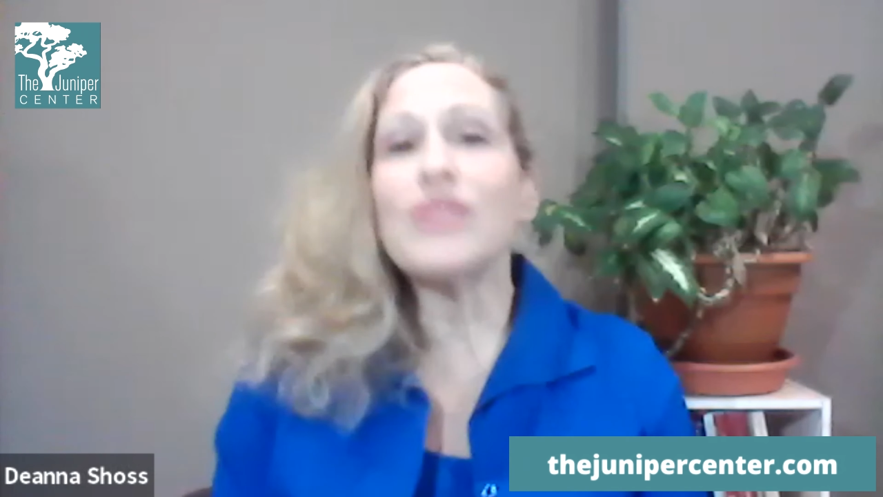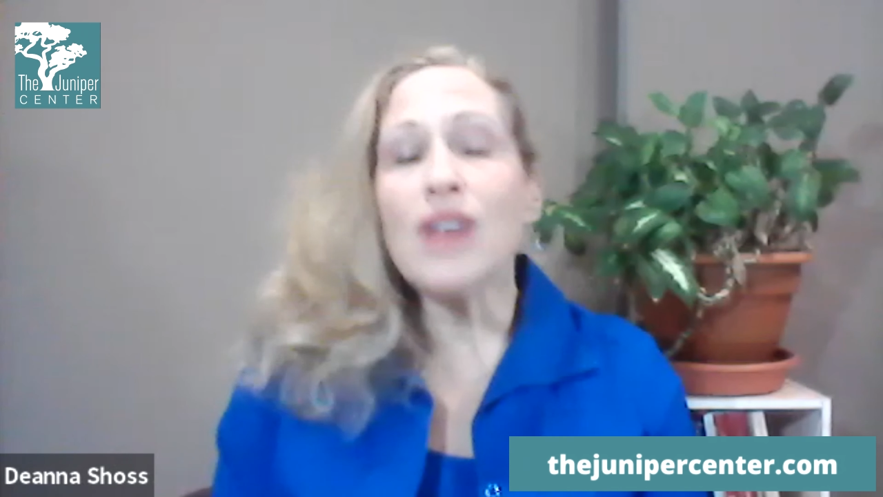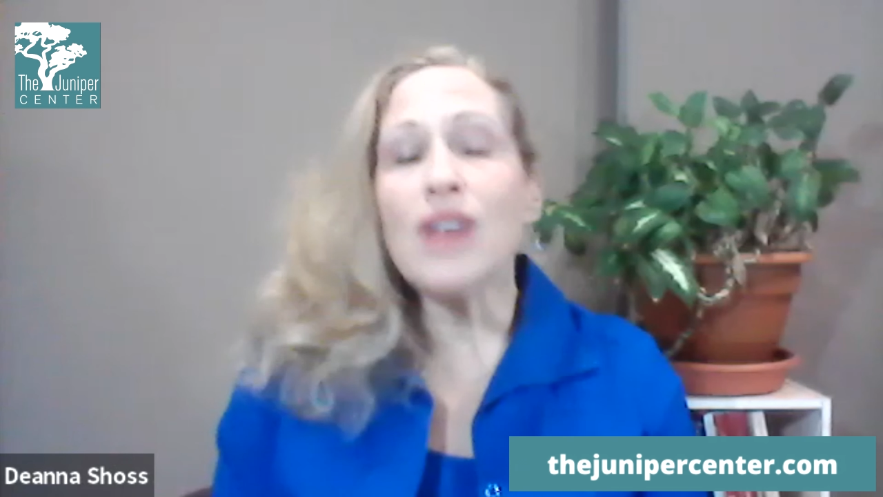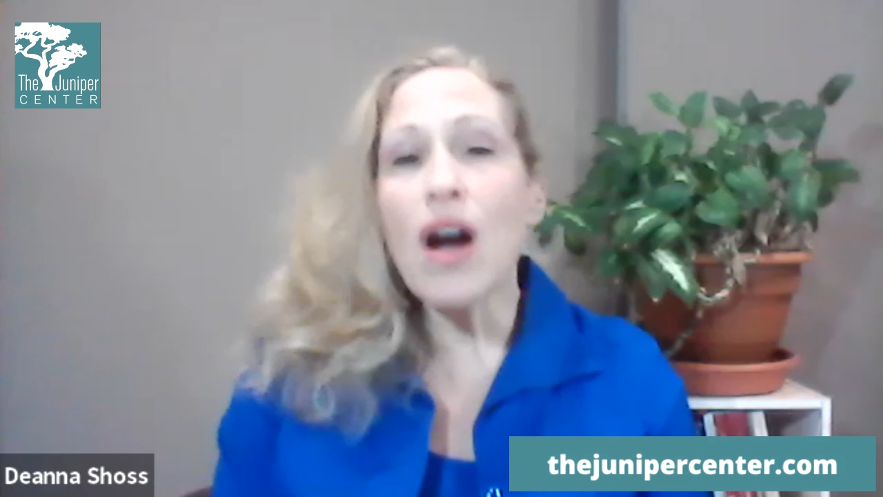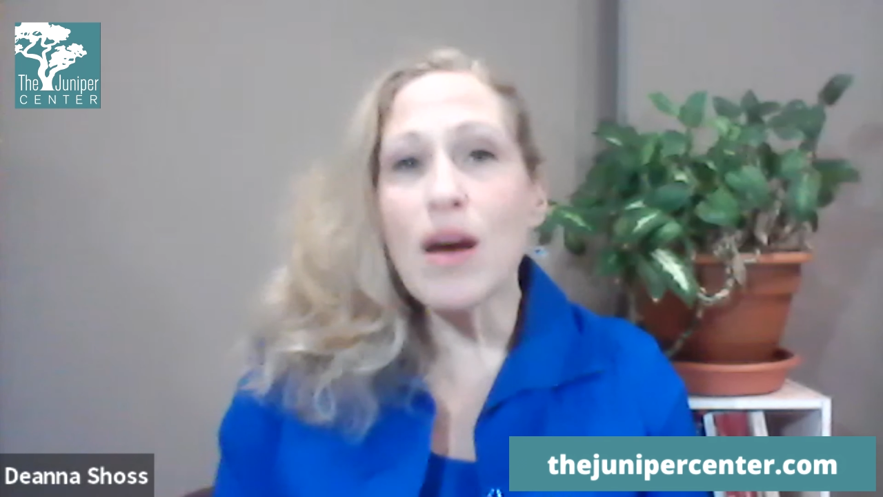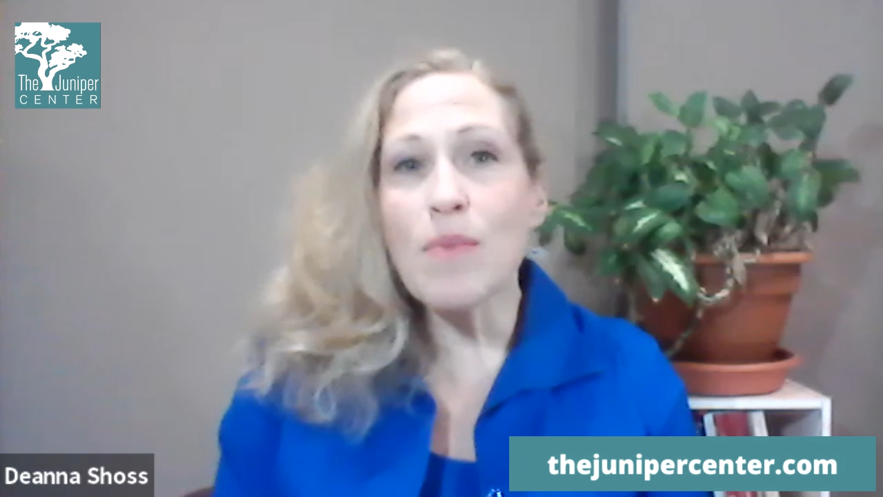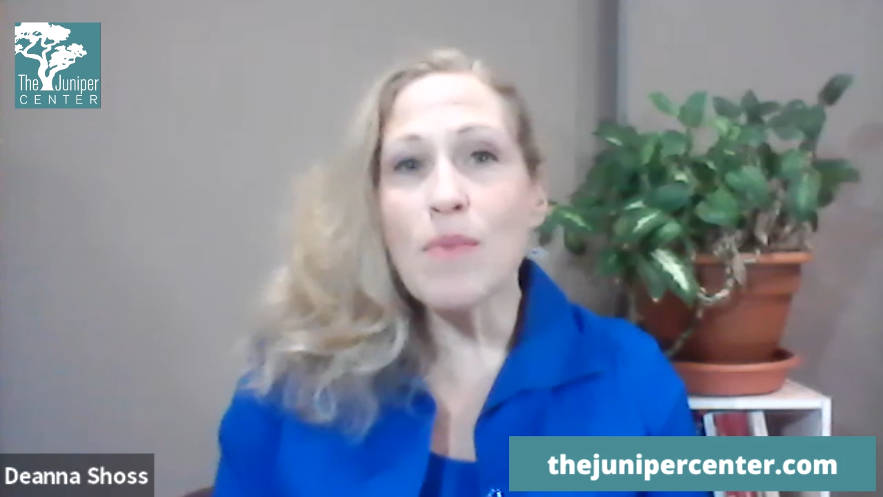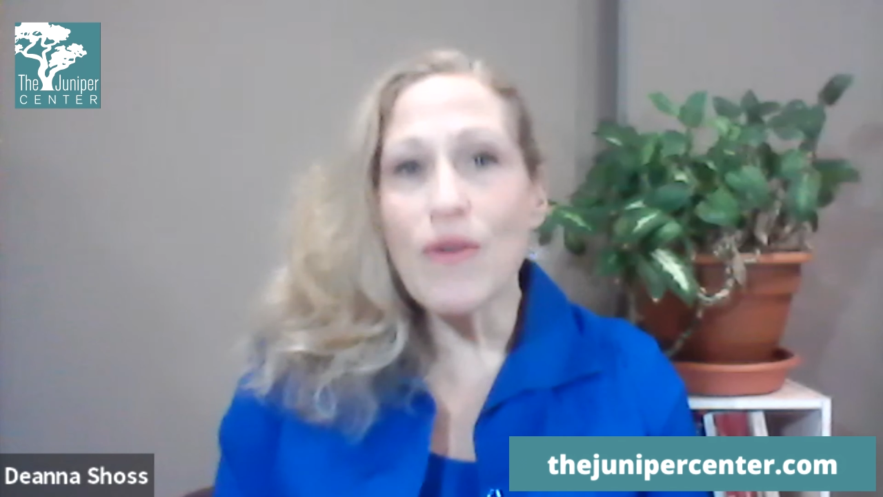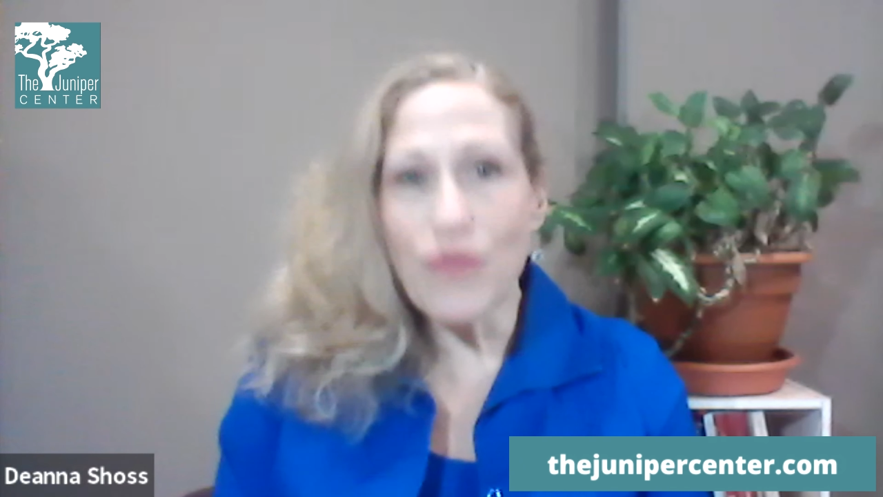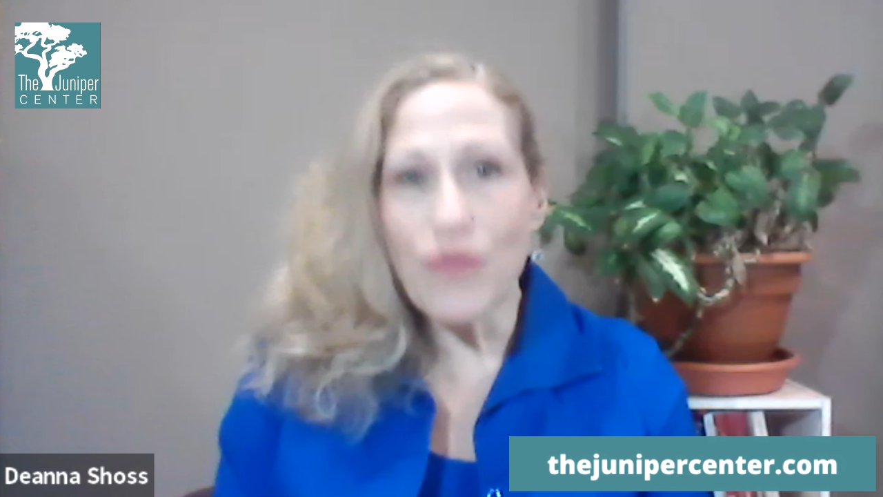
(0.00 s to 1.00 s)
come
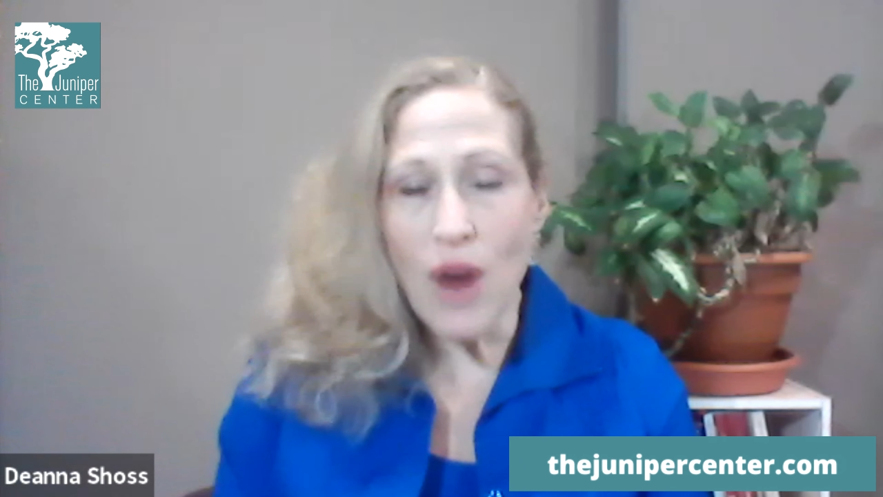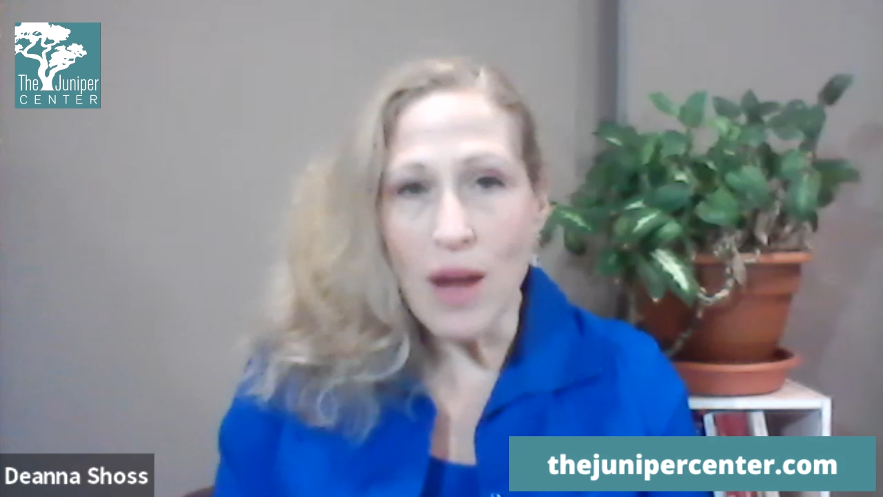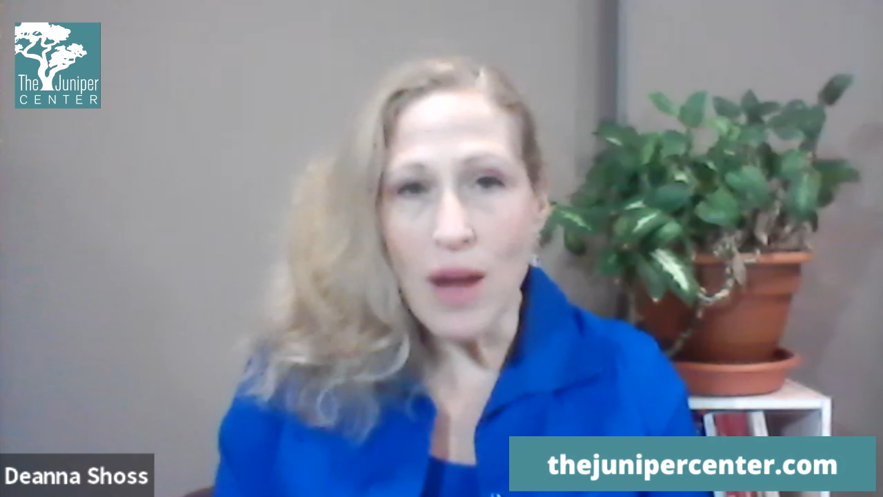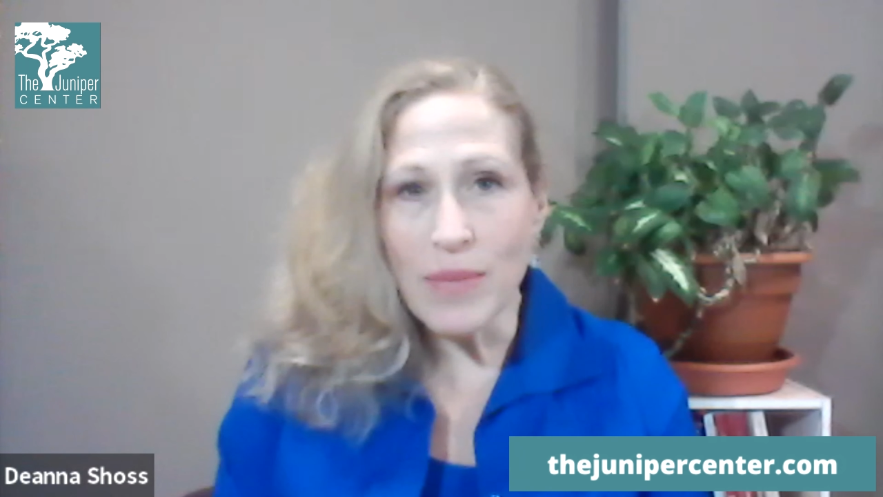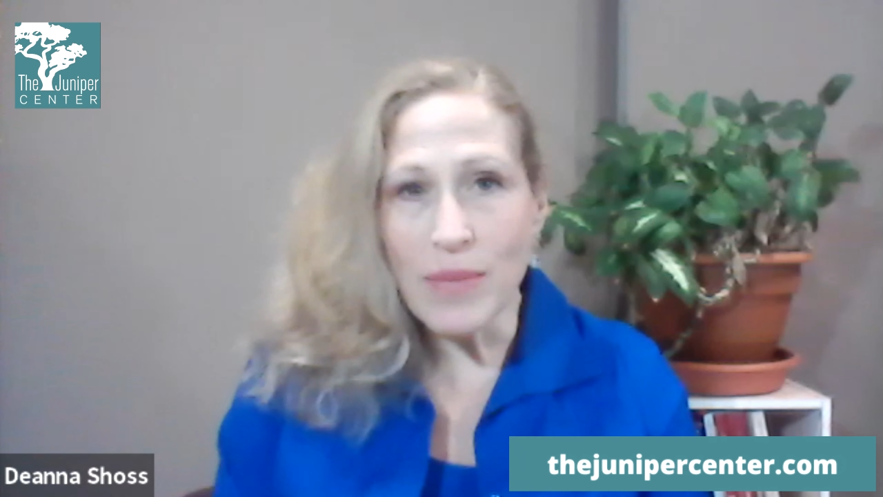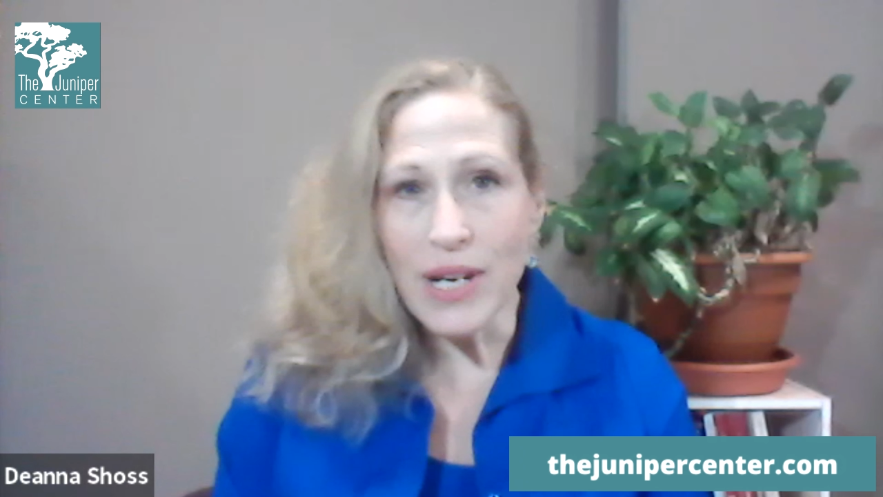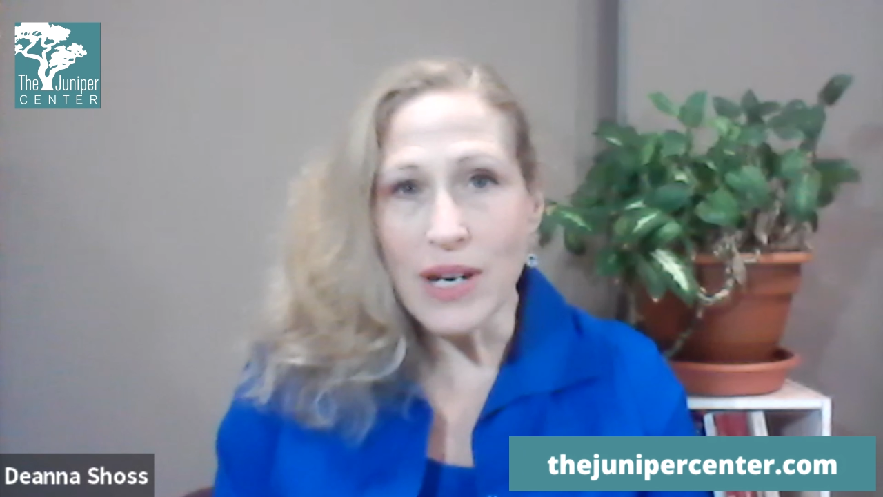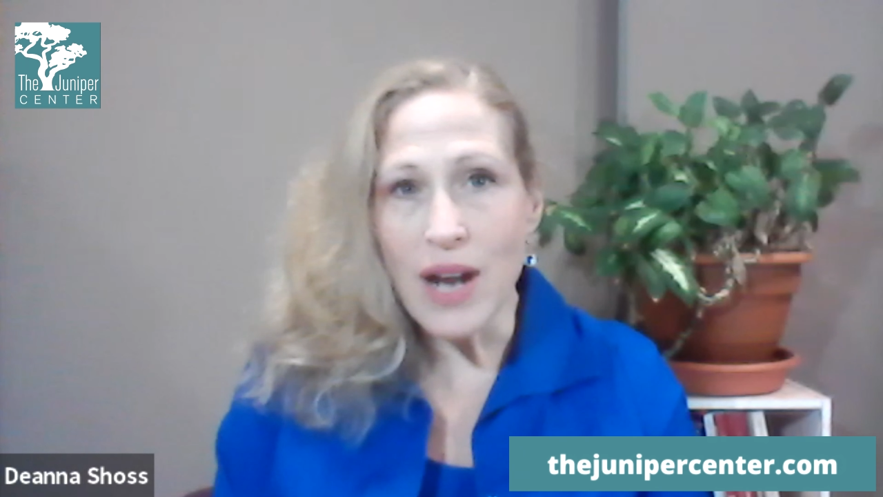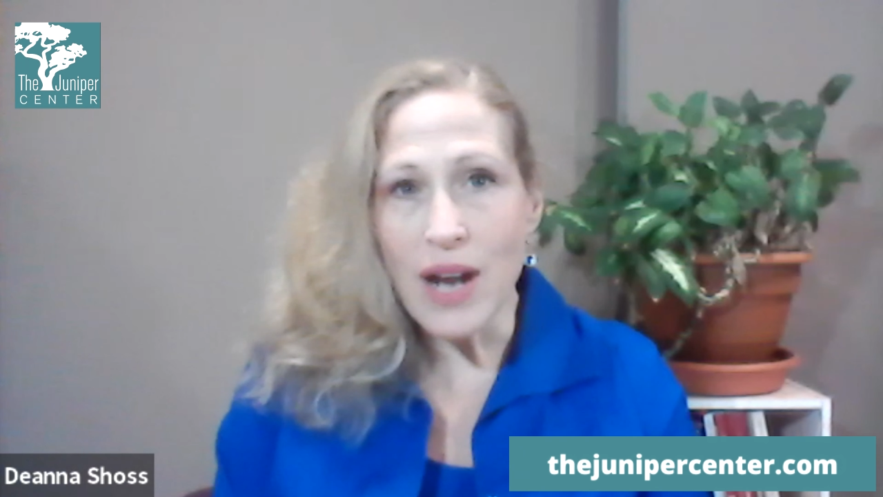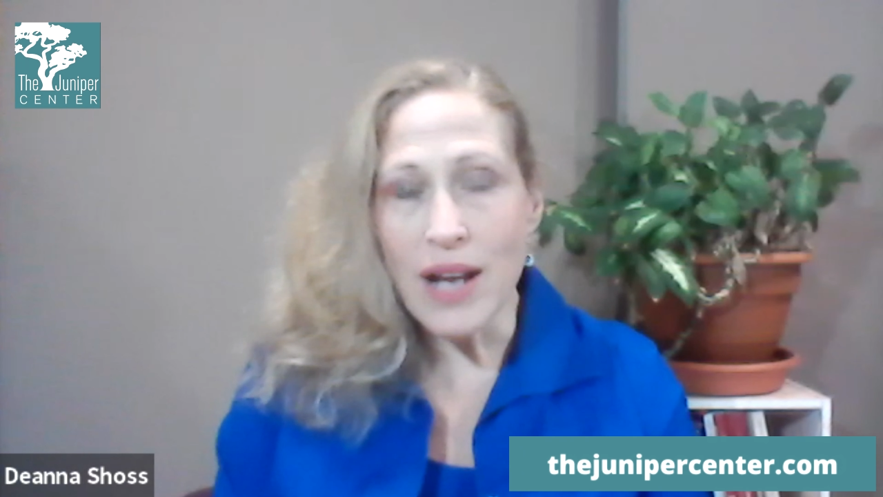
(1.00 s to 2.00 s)
from, they're